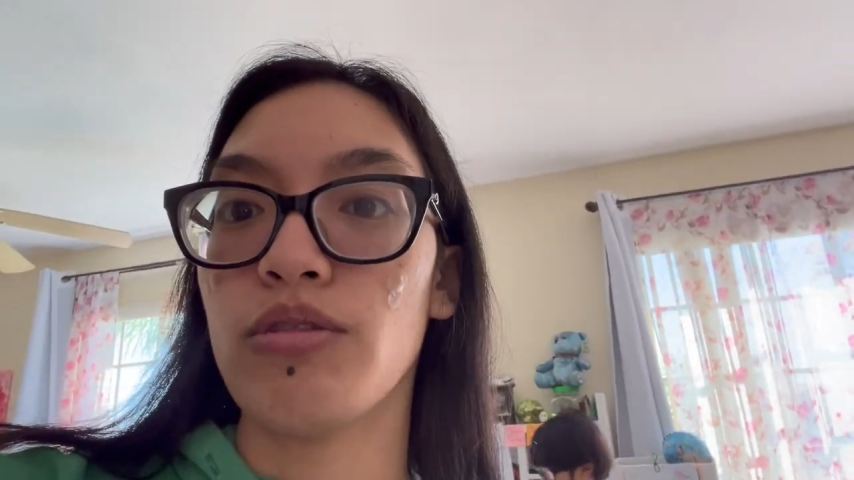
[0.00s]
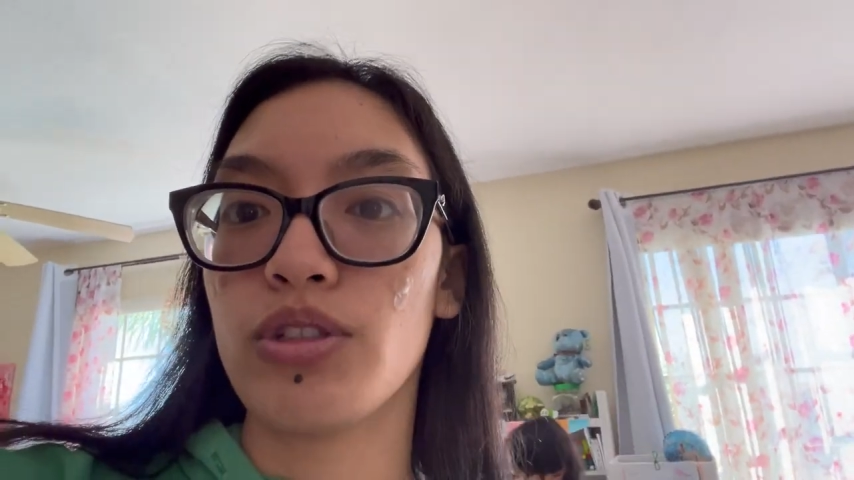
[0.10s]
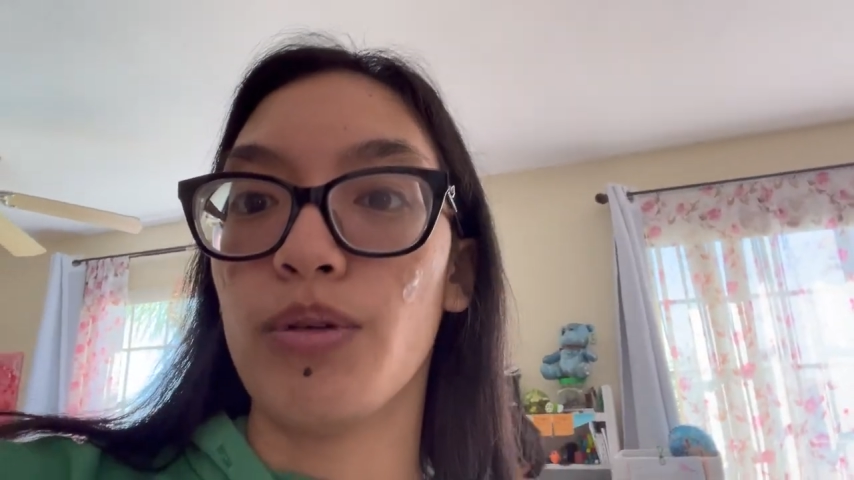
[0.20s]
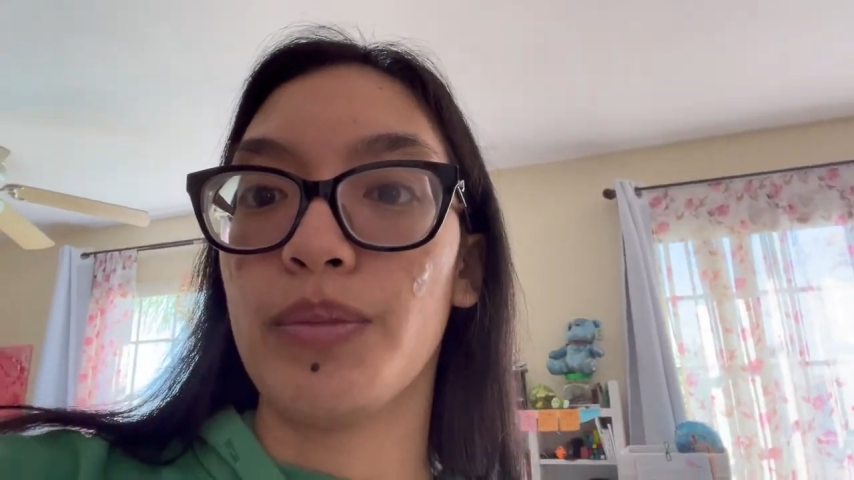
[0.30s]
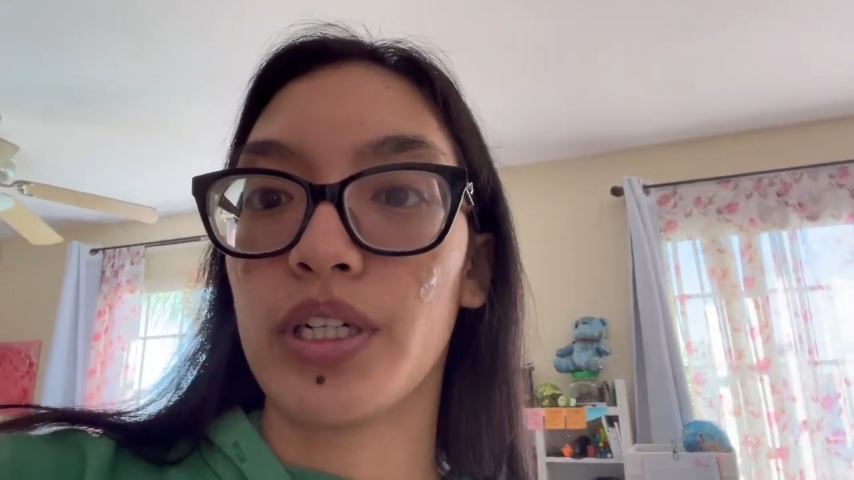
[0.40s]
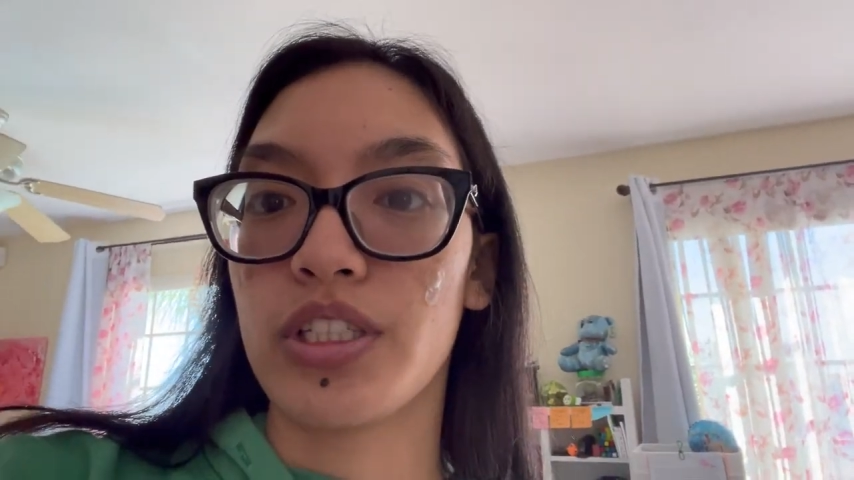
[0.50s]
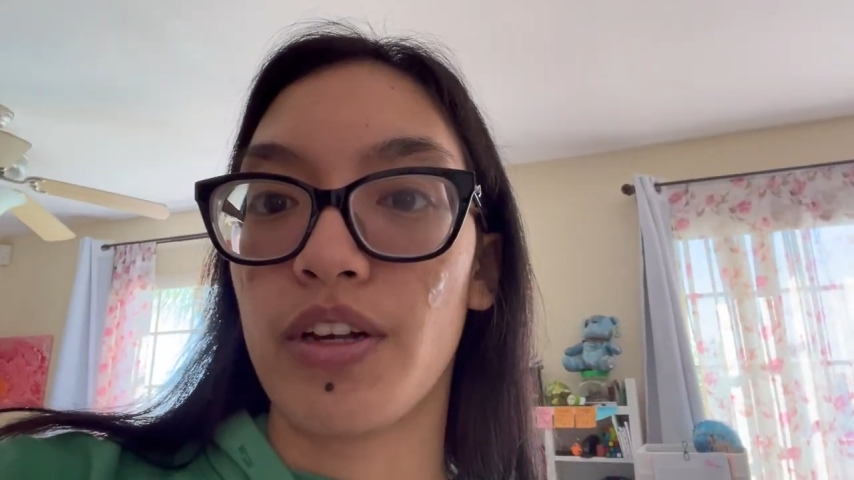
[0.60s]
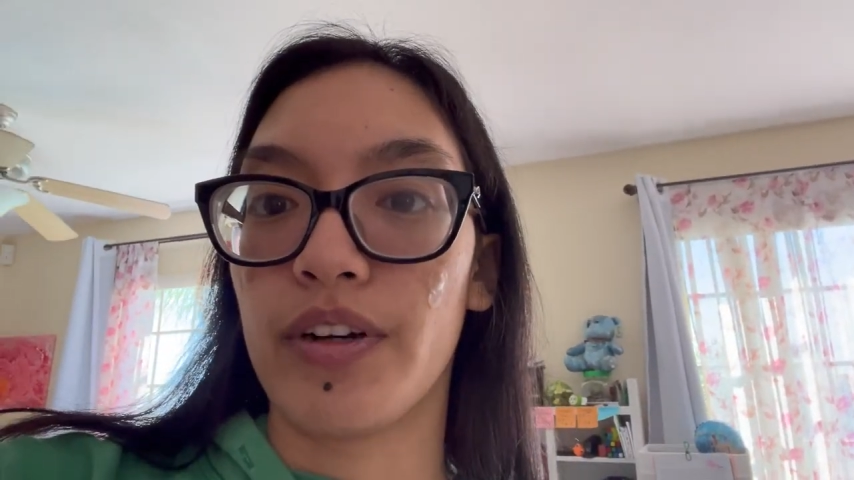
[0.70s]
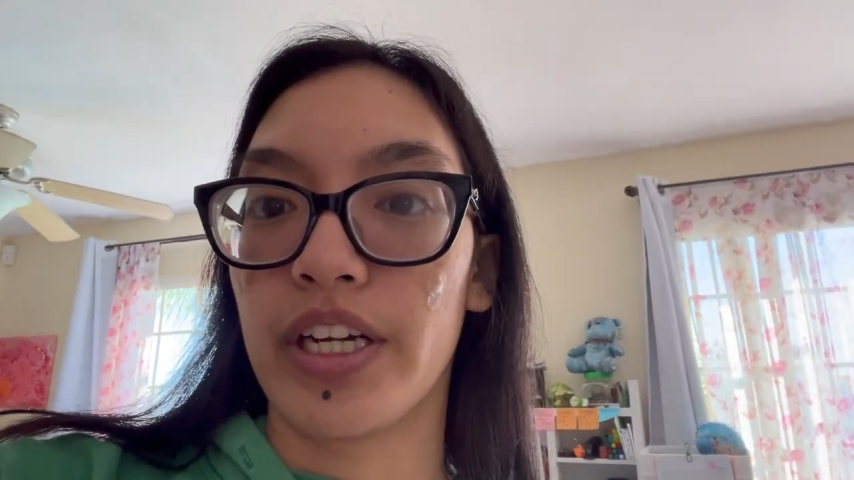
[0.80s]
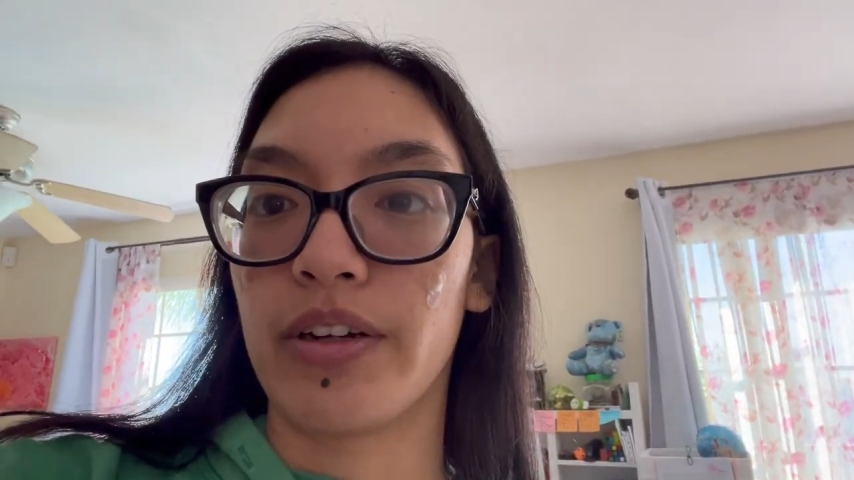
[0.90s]
so me and
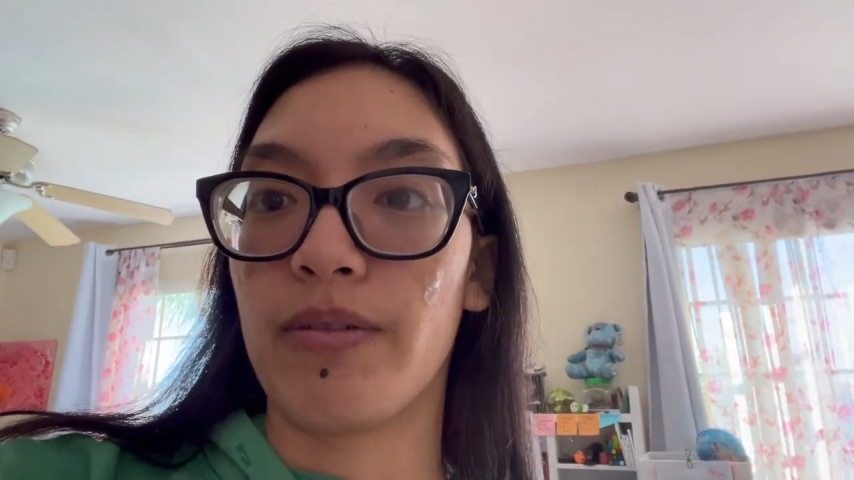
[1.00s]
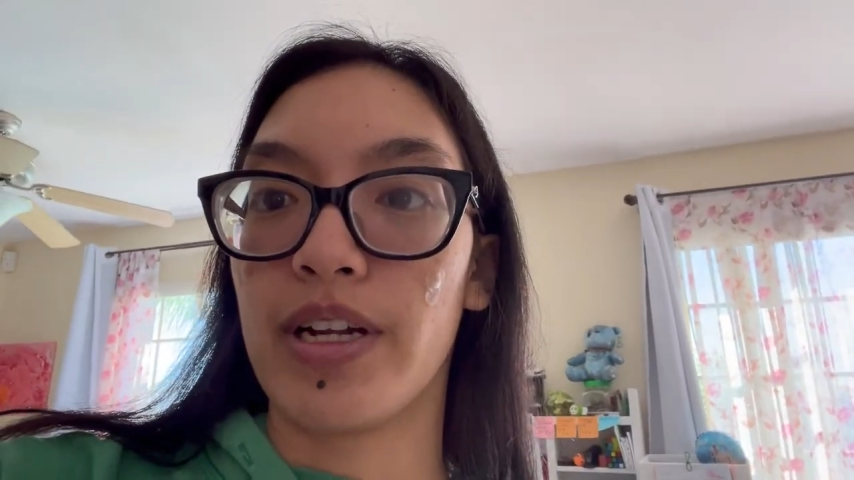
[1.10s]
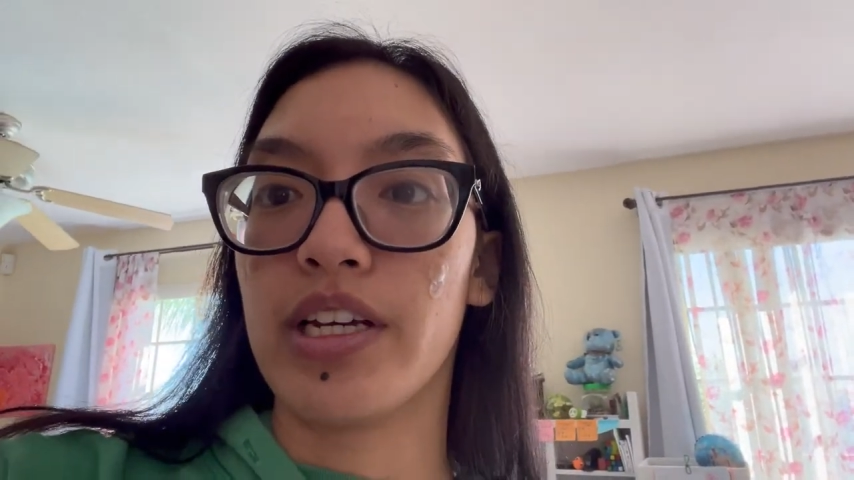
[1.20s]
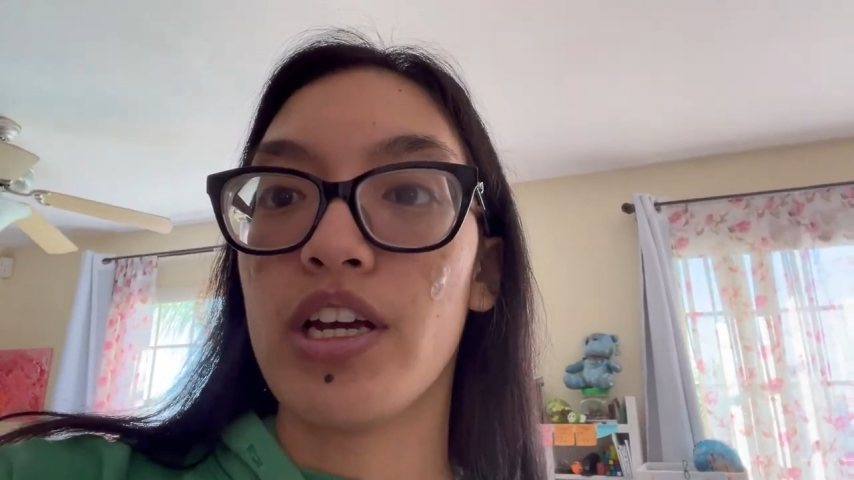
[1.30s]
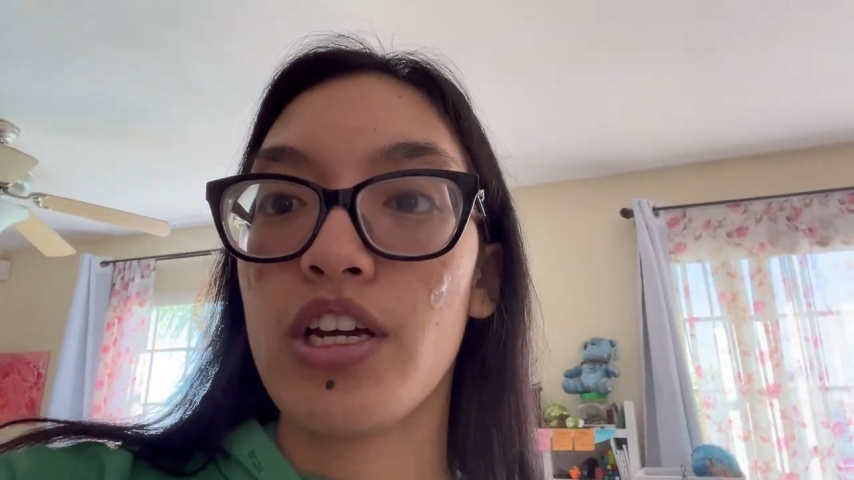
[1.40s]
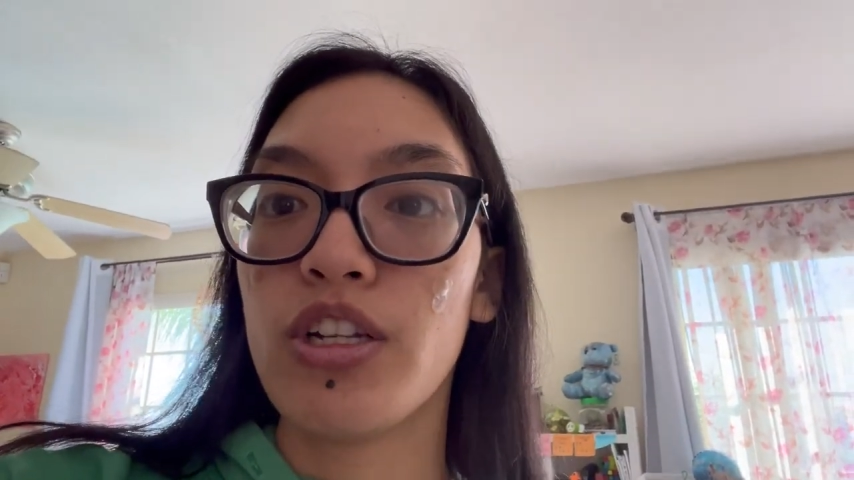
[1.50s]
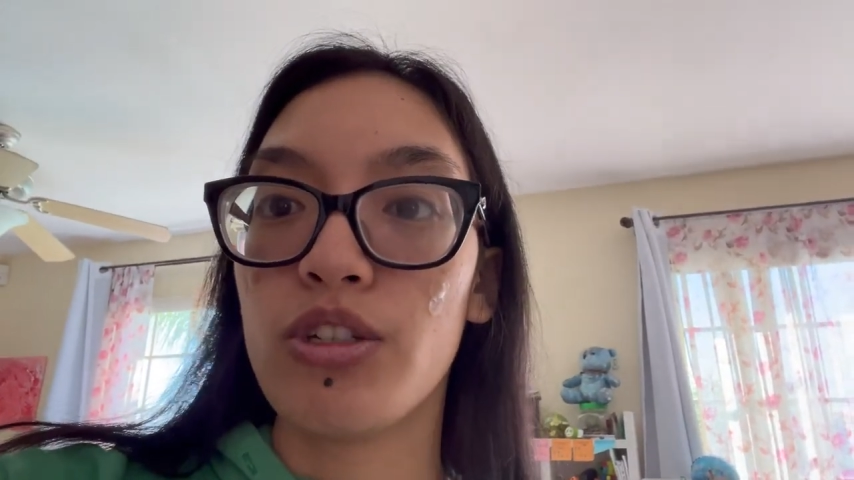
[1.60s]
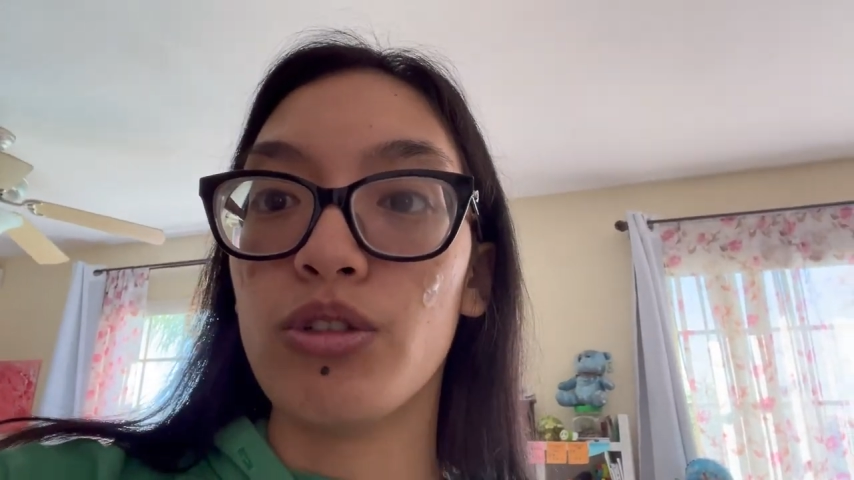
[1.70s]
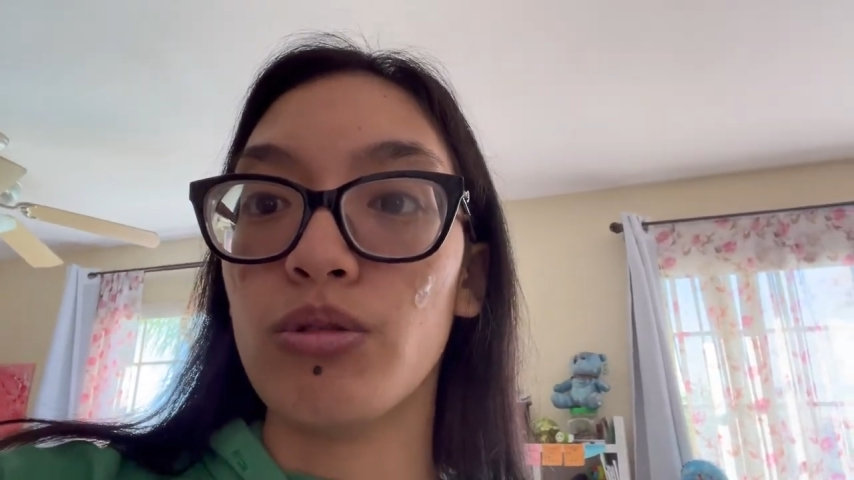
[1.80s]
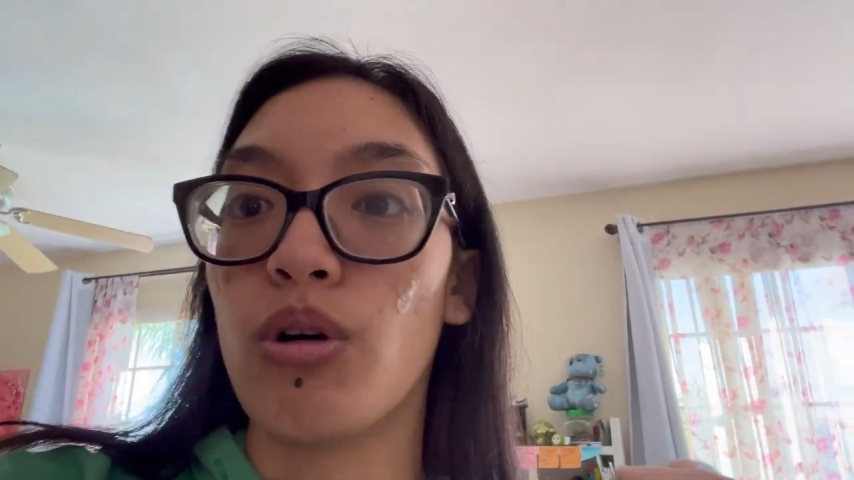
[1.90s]
Christoph are getting ready
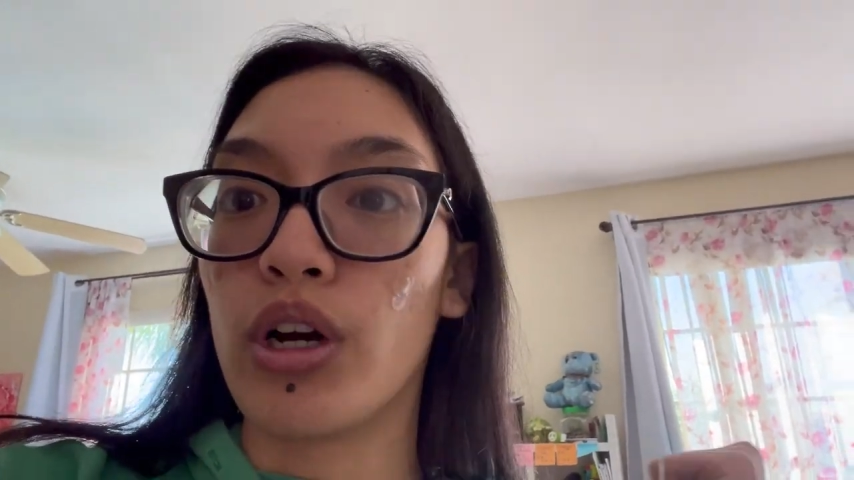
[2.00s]
to